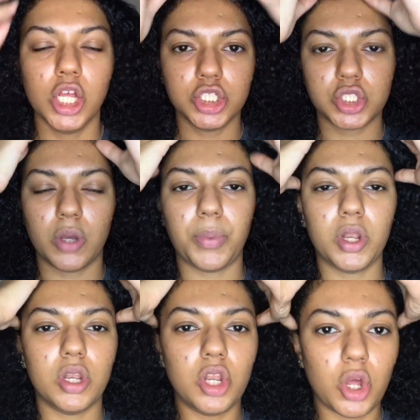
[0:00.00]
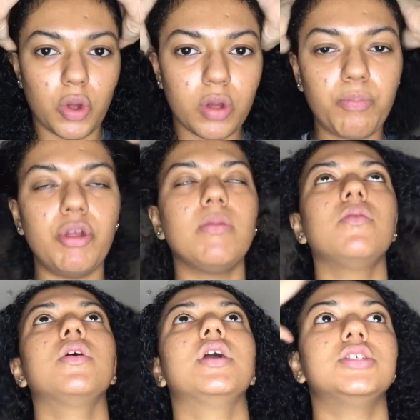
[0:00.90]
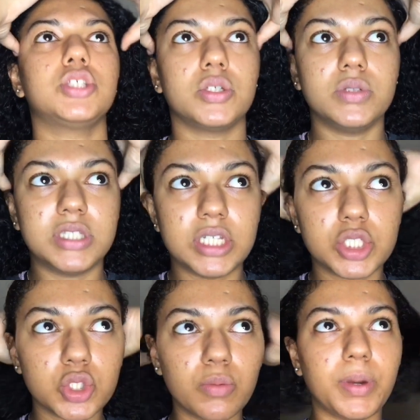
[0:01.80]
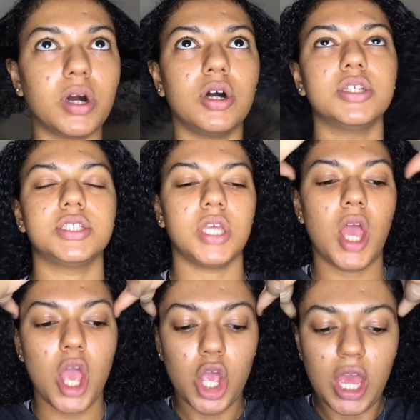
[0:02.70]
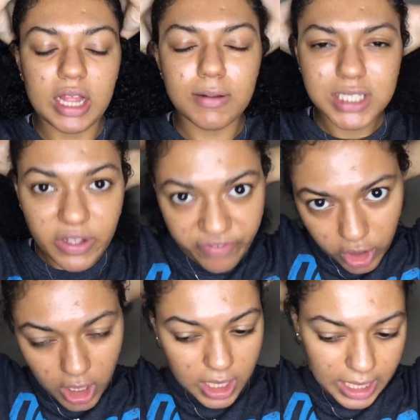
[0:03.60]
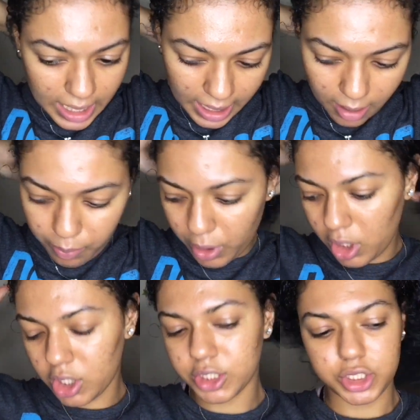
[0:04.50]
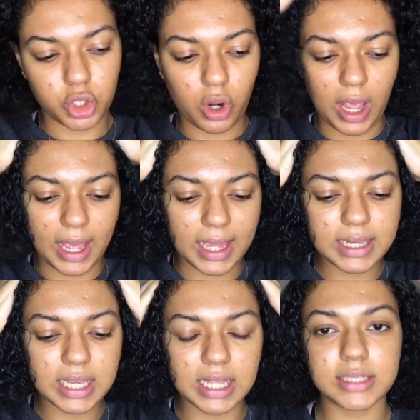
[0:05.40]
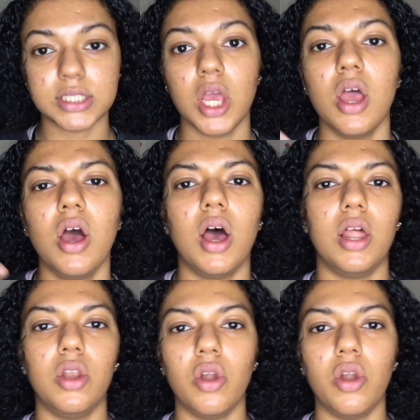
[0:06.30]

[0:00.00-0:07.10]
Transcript: So, but no, pre-pooing is so essential because, especially for curly hair, because your hair needs a